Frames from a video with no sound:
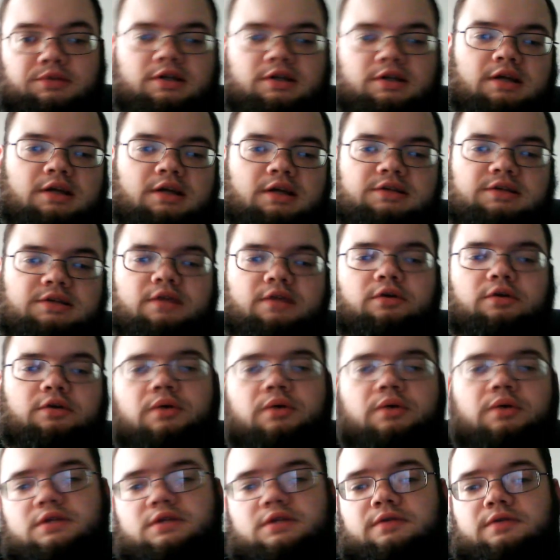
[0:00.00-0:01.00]
and today is another
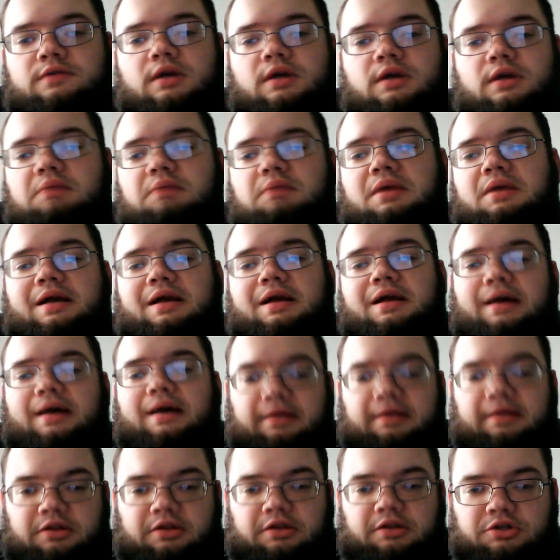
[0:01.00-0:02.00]
quest for gaming at
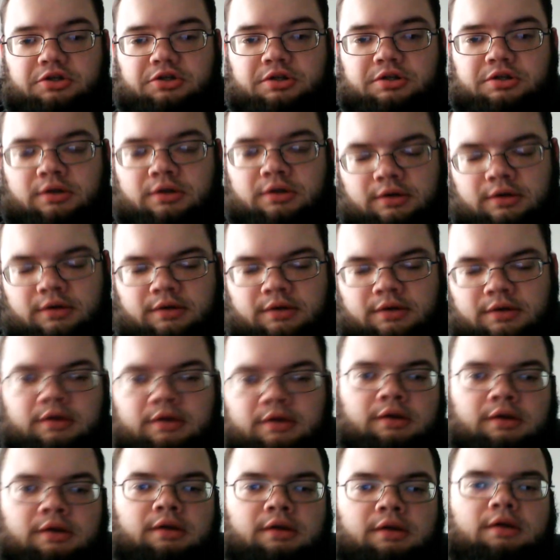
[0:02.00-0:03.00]
college.
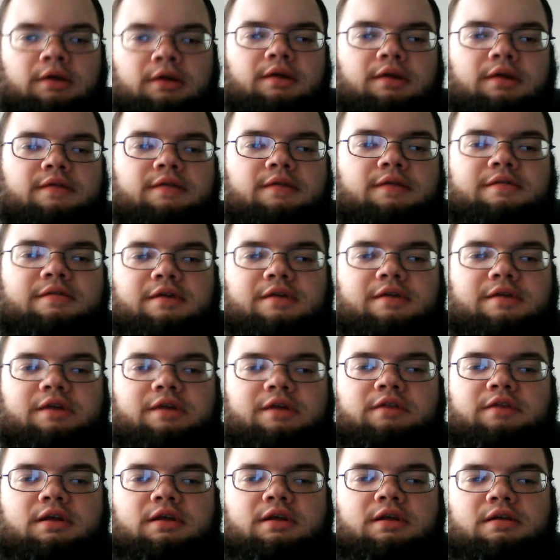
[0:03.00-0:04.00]
This is kind
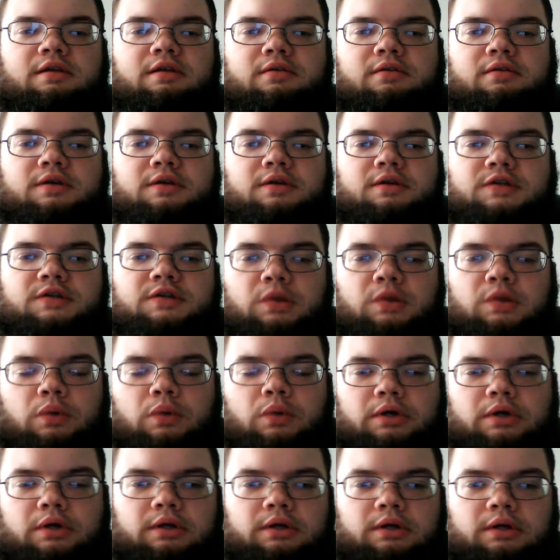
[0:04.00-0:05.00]
of an interesting
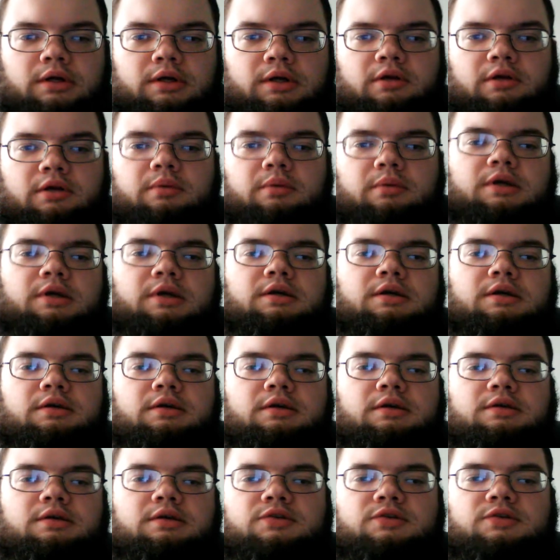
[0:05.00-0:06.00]
one
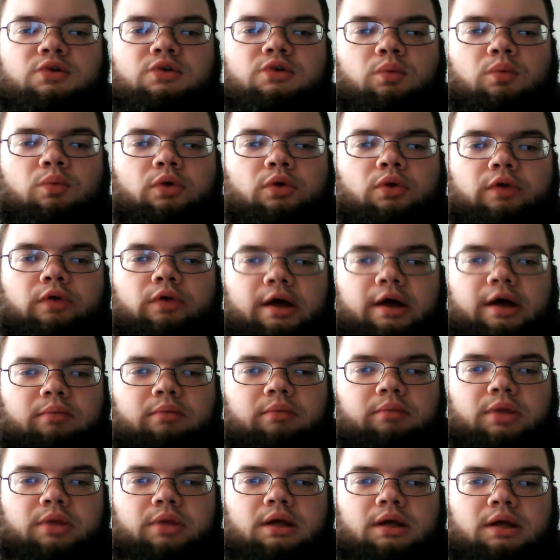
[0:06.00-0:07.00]
because there will
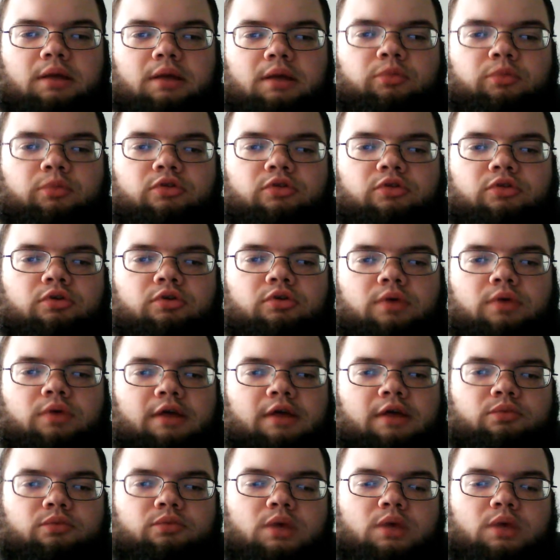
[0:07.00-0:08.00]
not be an episode
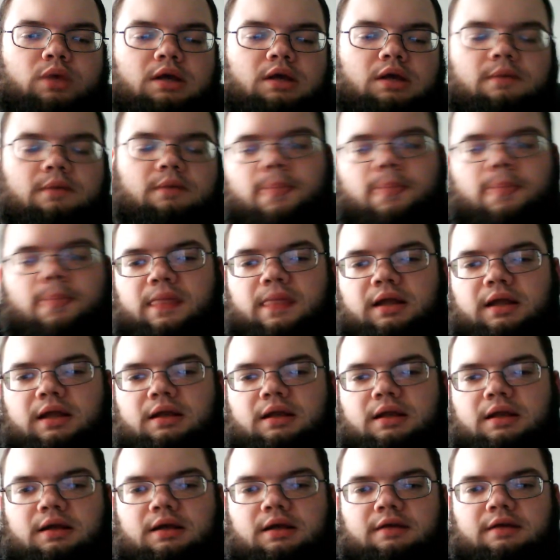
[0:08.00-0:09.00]
next week.
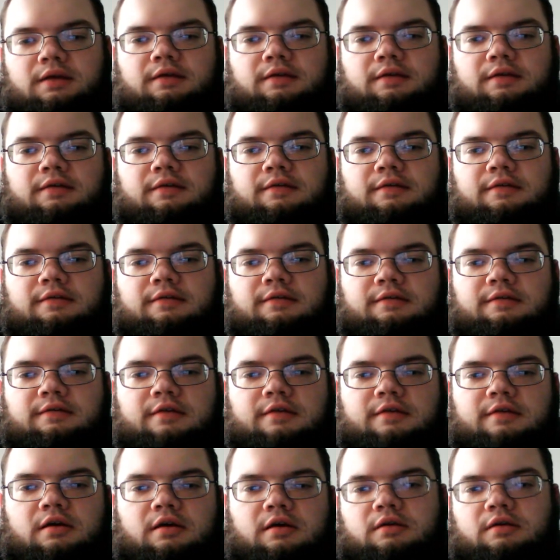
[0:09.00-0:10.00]
It
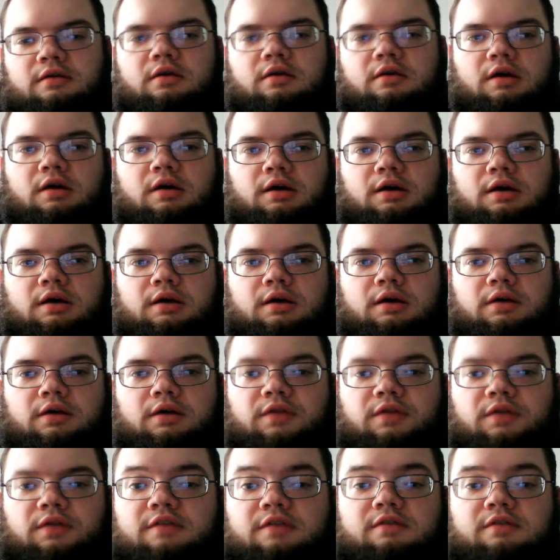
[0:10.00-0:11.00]
is
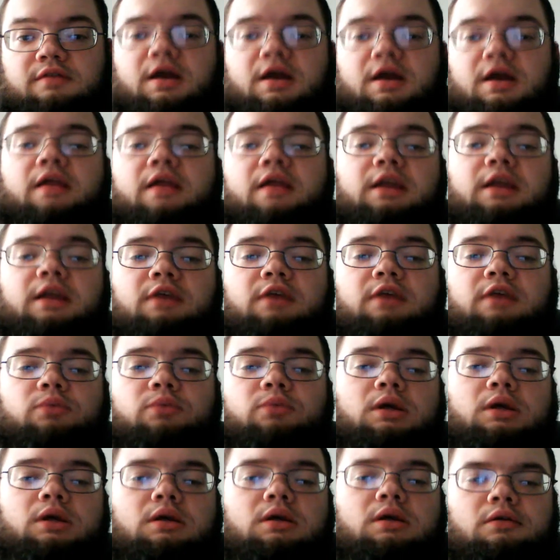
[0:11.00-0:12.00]
Thanksgiving holiday next
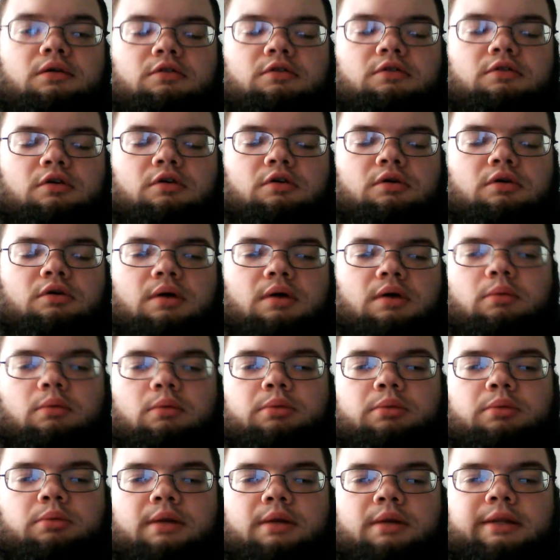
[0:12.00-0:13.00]
week, so I
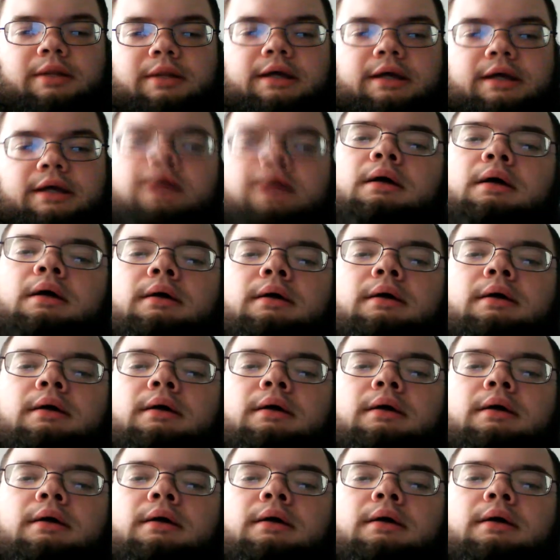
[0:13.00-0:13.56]
will probably